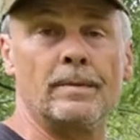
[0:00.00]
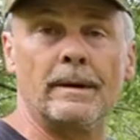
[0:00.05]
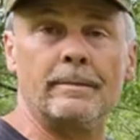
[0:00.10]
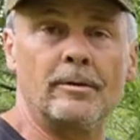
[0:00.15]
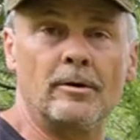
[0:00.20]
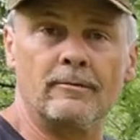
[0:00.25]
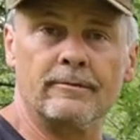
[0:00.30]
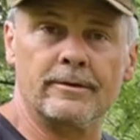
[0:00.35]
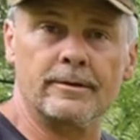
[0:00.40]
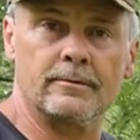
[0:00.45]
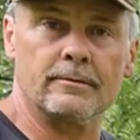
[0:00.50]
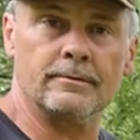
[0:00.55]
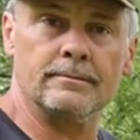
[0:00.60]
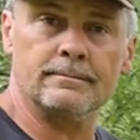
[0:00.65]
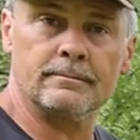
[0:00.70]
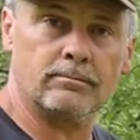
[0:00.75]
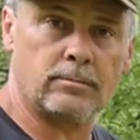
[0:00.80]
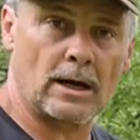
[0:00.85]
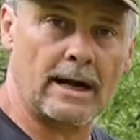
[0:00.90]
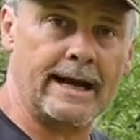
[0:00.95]
up over the
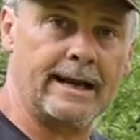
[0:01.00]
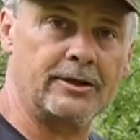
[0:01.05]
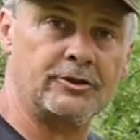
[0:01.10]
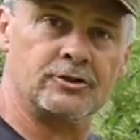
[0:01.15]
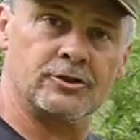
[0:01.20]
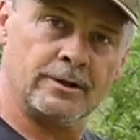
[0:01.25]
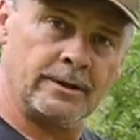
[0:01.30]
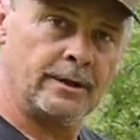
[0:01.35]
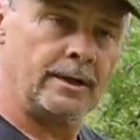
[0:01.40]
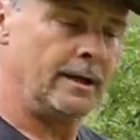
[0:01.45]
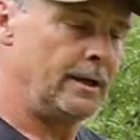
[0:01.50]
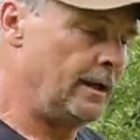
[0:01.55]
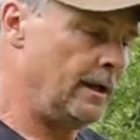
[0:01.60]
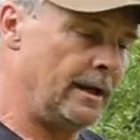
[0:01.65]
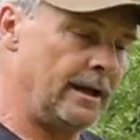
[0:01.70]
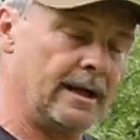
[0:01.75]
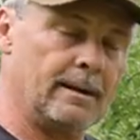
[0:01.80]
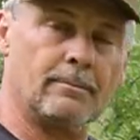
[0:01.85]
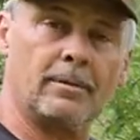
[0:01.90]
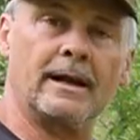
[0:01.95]
branch,
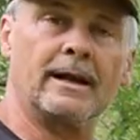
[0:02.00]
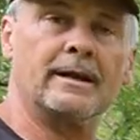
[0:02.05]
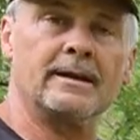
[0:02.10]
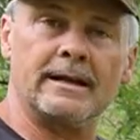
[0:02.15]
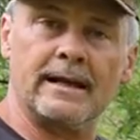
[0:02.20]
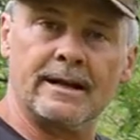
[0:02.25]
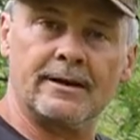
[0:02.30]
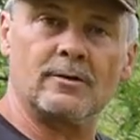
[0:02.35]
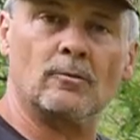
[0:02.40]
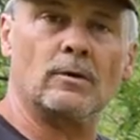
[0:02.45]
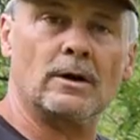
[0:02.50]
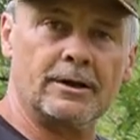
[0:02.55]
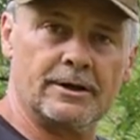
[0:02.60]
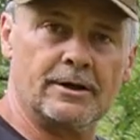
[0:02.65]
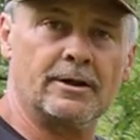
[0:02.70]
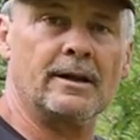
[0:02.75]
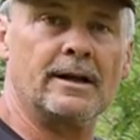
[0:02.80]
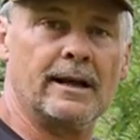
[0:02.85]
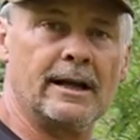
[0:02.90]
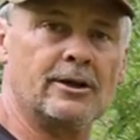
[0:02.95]
and bring it down to where you
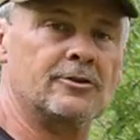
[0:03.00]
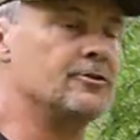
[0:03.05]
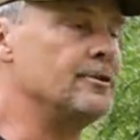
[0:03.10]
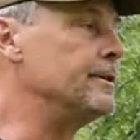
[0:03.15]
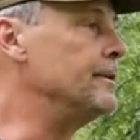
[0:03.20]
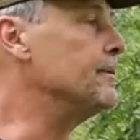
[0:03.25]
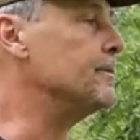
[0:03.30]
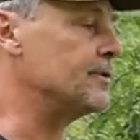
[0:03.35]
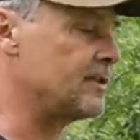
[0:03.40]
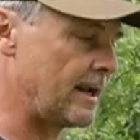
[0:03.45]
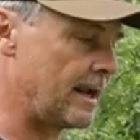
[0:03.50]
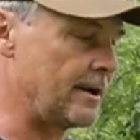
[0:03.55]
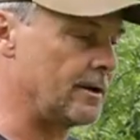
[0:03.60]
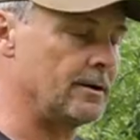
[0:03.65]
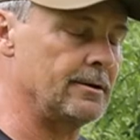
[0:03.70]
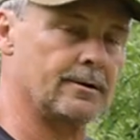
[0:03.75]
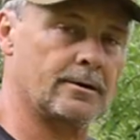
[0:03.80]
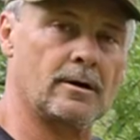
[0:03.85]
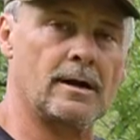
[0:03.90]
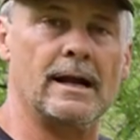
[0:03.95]
can actually stand
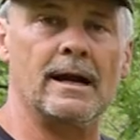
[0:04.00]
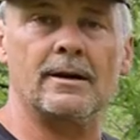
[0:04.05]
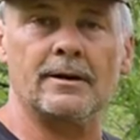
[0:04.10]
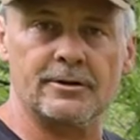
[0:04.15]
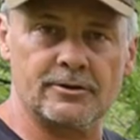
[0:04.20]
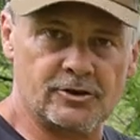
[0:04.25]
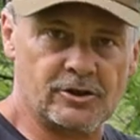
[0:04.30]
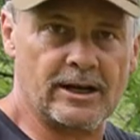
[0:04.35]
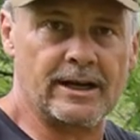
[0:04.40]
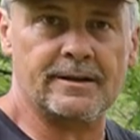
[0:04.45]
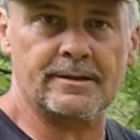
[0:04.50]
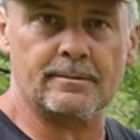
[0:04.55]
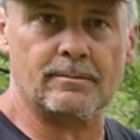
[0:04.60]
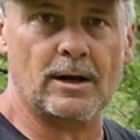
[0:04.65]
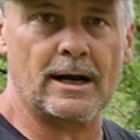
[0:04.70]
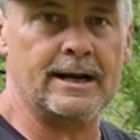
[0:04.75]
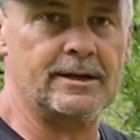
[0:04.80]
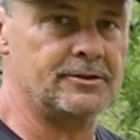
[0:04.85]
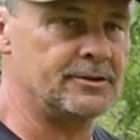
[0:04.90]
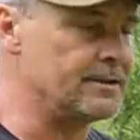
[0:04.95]
on the ground and shake the
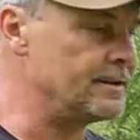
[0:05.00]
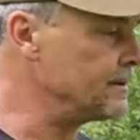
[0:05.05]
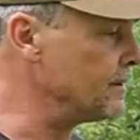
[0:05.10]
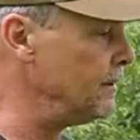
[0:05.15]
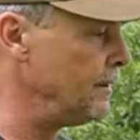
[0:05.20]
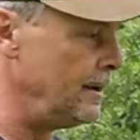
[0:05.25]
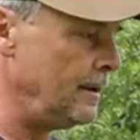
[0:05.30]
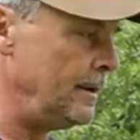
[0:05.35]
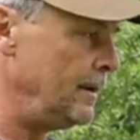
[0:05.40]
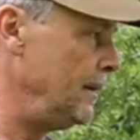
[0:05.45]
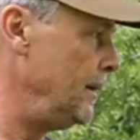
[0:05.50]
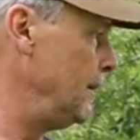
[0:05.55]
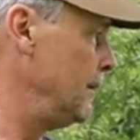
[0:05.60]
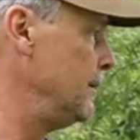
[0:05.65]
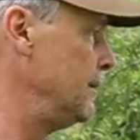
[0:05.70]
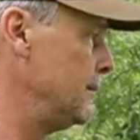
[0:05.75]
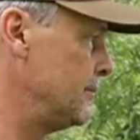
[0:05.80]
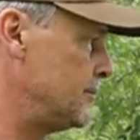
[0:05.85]
branches.